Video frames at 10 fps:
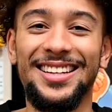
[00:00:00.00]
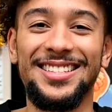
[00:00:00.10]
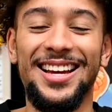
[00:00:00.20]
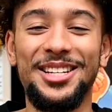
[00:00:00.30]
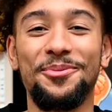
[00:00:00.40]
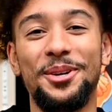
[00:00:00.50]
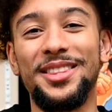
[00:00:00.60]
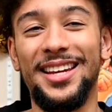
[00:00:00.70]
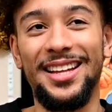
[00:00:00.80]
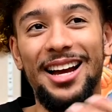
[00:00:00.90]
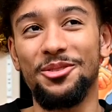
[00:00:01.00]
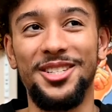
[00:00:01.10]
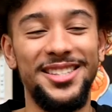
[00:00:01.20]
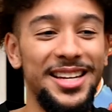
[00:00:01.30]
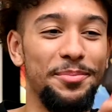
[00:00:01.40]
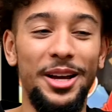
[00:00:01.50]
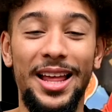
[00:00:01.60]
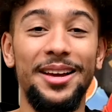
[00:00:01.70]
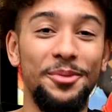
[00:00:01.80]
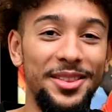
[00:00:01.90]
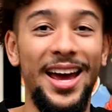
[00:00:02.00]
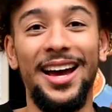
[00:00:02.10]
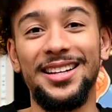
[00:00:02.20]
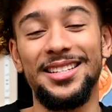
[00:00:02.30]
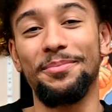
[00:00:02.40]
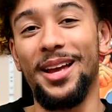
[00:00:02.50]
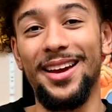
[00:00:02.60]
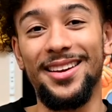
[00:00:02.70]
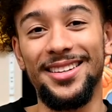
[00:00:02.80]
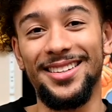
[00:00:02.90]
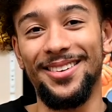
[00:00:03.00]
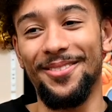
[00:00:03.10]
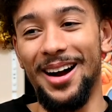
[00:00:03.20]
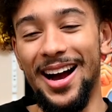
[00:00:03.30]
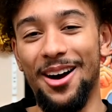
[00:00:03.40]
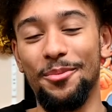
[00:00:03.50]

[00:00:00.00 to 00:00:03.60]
because that is one thing that I was just thinking about, like, with that, because I'm like, wow.